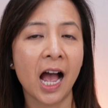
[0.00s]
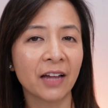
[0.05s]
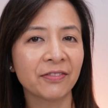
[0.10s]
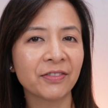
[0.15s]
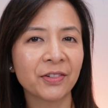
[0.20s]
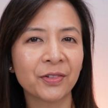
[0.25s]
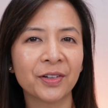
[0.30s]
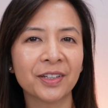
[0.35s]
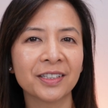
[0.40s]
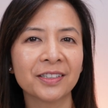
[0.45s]
Hi
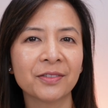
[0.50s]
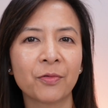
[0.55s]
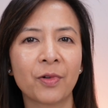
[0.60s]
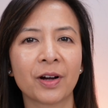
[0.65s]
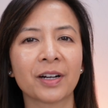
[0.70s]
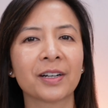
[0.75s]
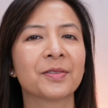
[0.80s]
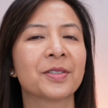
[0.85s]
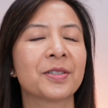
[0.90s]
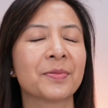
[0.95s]
everyone,
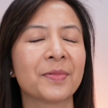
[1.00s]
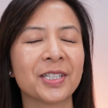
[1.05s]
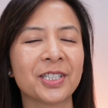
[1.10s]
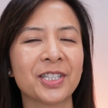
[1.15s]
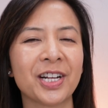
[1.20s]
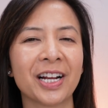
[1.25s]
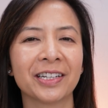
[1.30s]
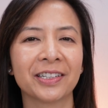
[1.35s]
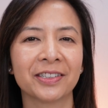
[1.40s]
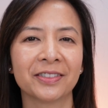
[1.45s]
welcome to my
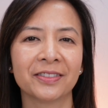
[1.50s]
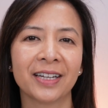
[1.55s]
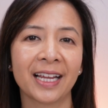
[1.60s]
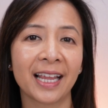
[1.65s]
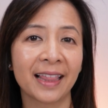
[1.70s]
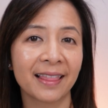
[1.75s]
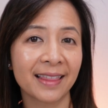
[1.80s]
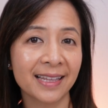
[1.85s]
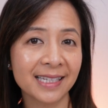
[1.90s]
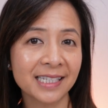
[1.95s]
channel.
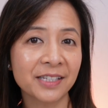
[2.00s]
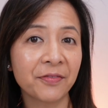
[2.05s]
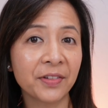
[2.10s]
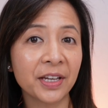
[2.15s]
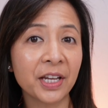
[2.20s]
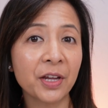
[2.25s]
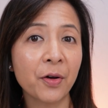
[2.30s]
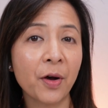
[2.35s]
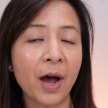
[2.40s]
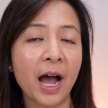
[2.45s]
In this
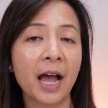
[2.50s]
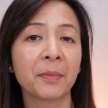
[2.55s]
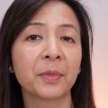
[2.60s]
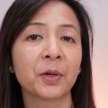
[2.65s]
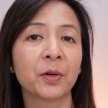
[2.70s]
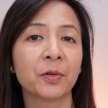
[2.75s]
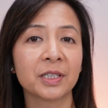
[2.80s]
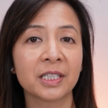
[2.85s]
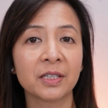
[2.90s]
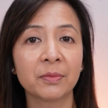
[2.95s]
video, I'm
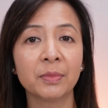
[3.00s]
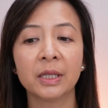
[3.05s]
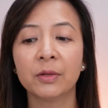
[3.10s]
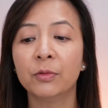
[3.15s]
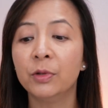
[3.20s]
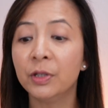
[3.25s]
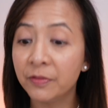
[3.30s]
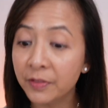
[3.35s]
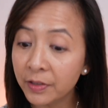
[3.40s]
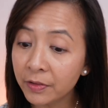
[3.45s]
going to be
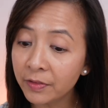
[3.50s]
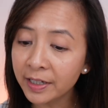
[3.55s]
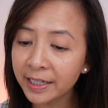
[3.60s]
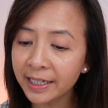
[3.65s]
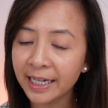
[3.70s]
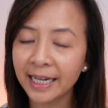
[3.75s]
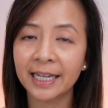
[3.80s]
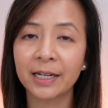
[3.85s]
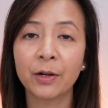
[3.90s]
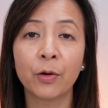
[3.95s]
reviewing
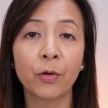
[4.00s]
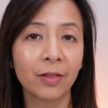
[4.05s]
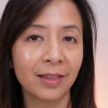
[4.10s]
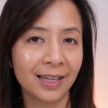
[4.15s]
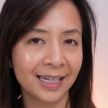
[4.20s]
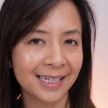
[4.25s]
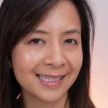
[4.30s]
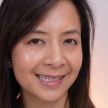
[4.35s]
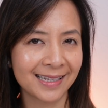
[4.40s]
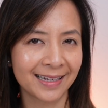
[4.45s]
an
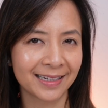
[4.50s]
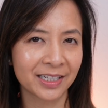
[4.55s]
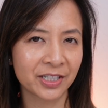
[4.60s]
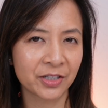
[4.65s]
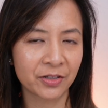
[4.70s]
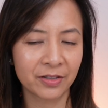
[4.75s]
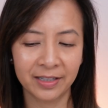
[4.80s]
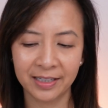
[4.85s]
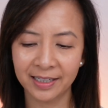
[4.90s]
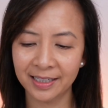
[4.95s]
Olay
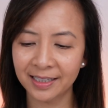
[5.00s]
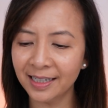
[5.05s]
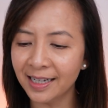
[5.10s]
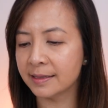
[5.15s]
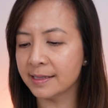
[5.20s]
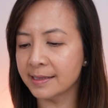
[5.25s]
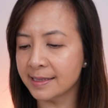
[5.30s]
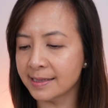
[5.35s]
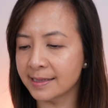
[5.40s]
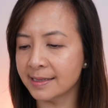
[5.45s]
sunscreen.
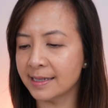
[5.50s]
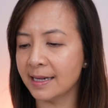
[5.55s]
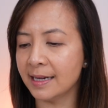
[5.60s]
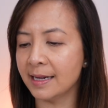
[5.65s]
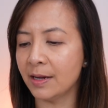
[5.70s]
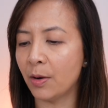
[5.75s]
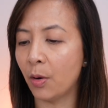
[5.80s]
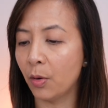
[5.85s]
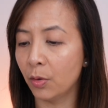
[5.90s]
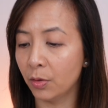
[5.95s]
This is
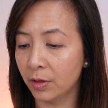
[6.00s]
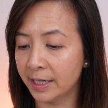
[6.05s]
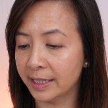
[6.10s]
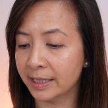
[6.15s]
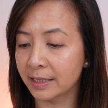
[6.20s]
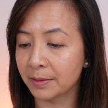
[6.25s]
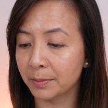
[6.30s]
the Olay